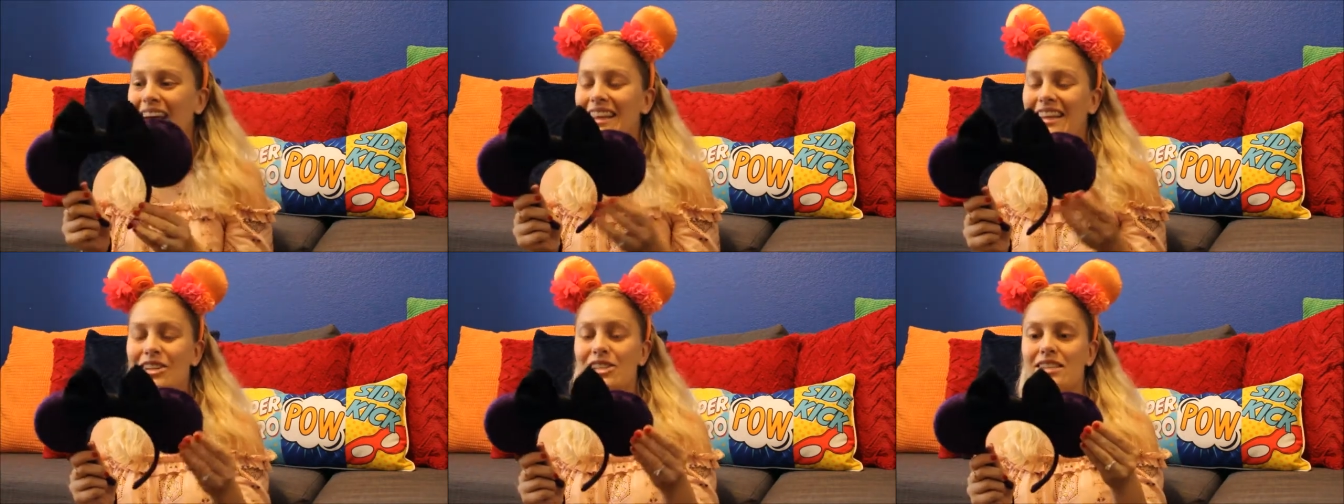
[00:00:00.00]

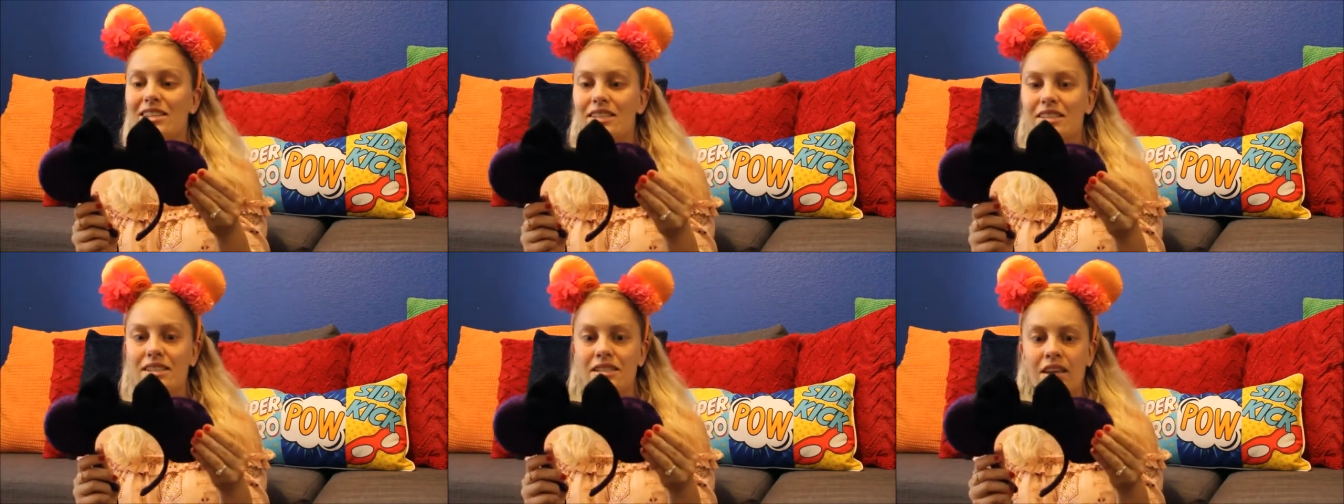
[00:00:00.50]
They're
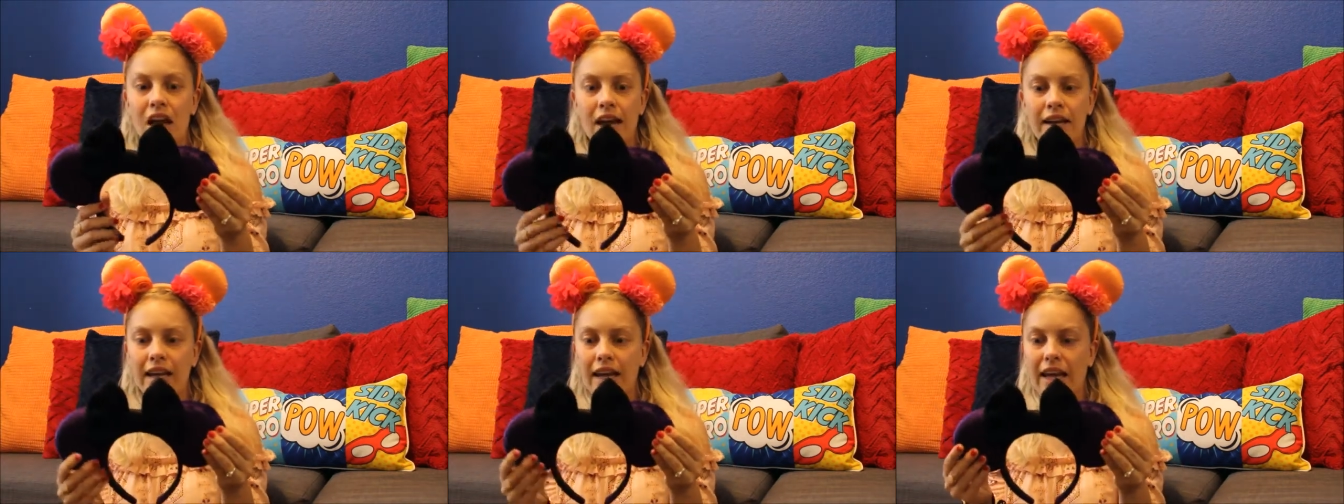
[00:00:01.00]

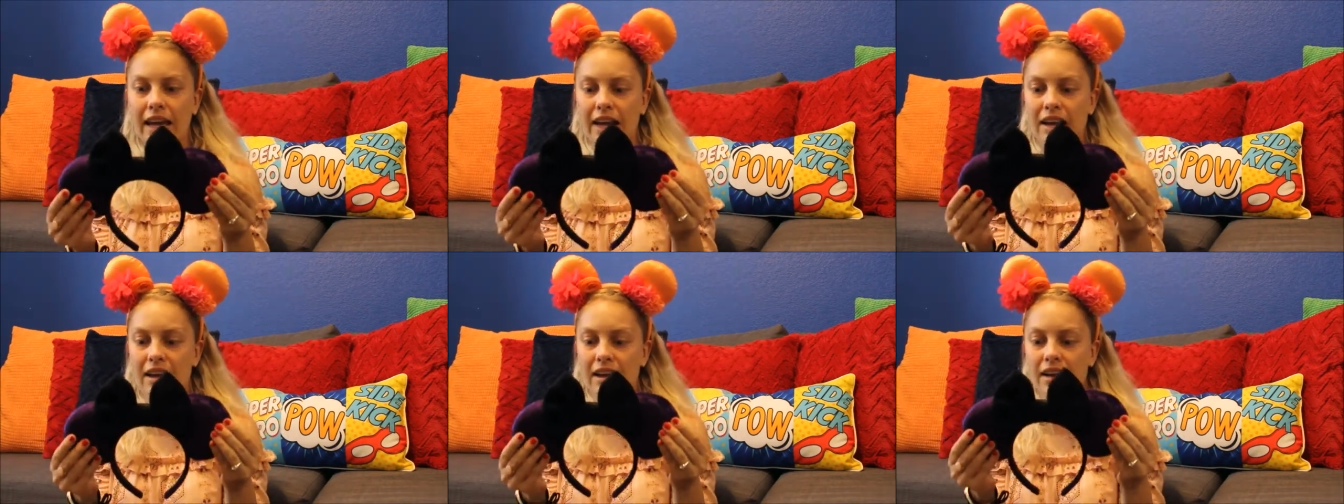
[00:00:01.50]

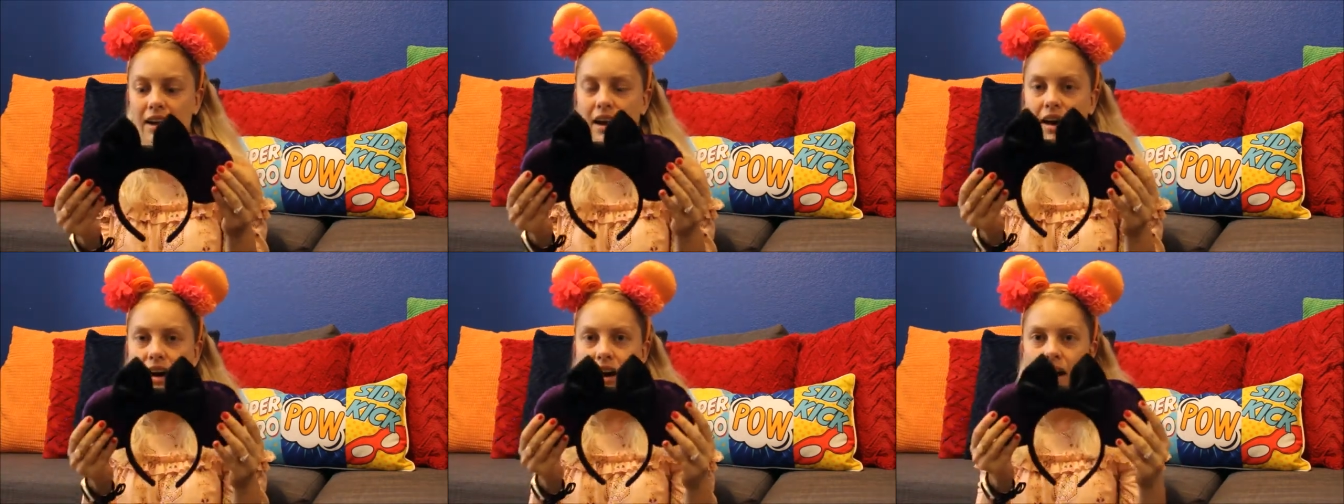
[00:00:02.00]
stunning.
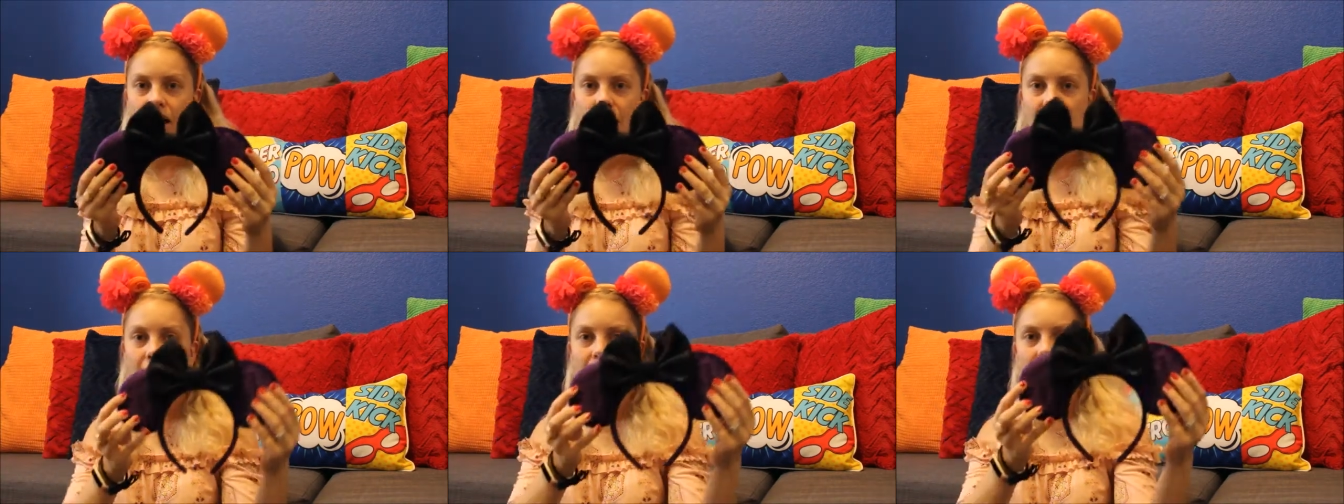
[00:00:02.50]

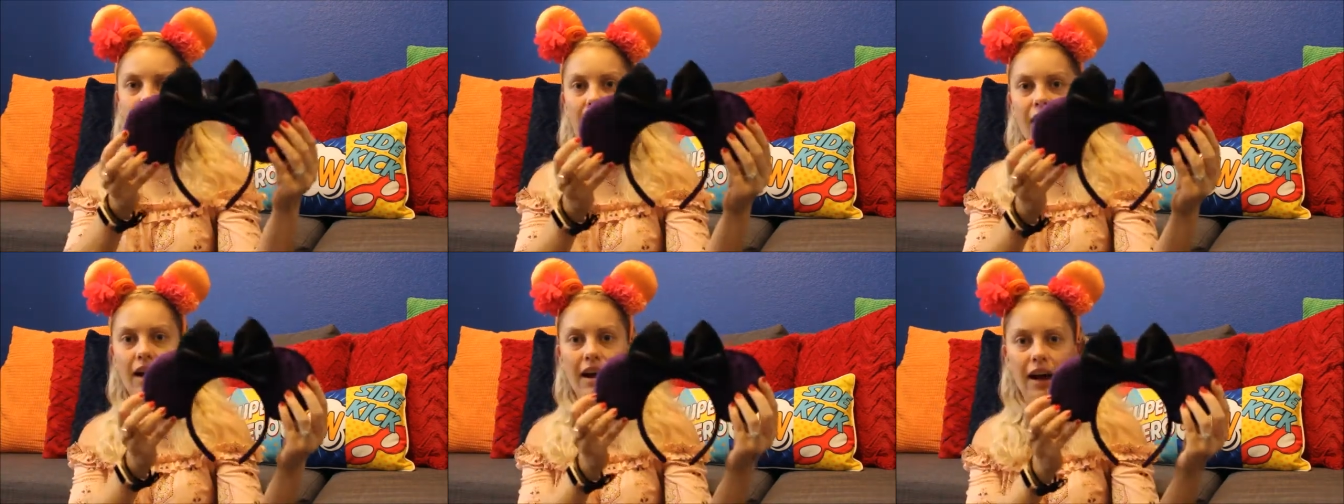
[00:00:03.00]

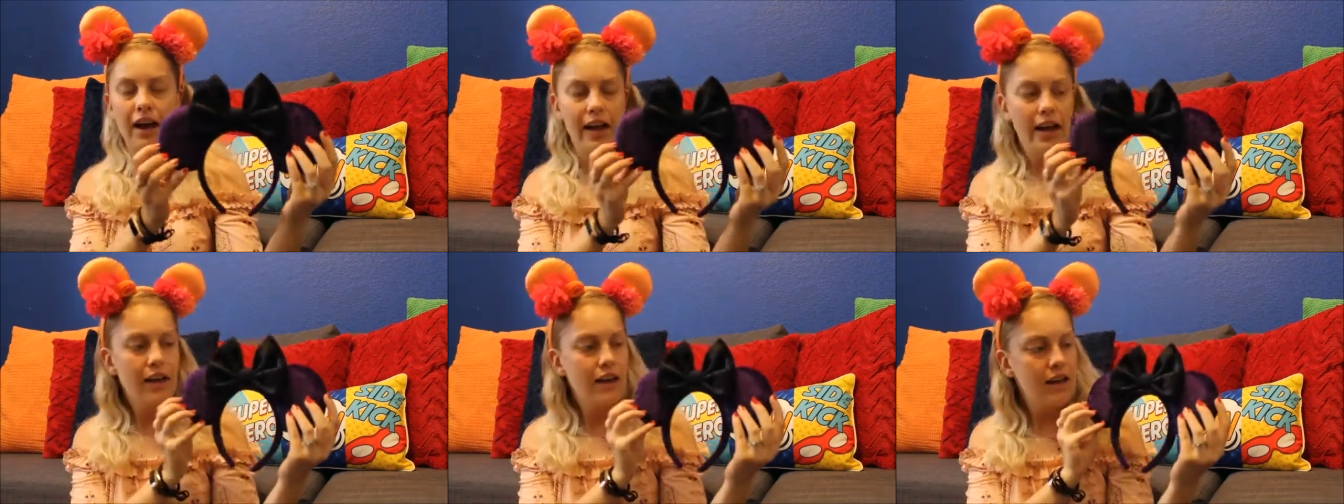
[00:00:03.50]

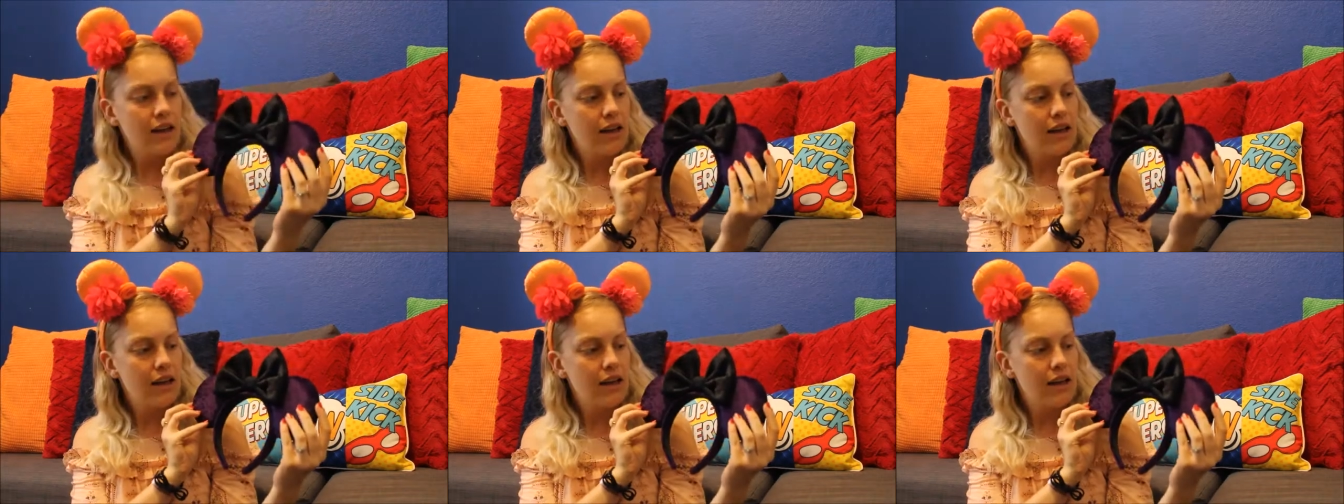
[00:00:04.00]
I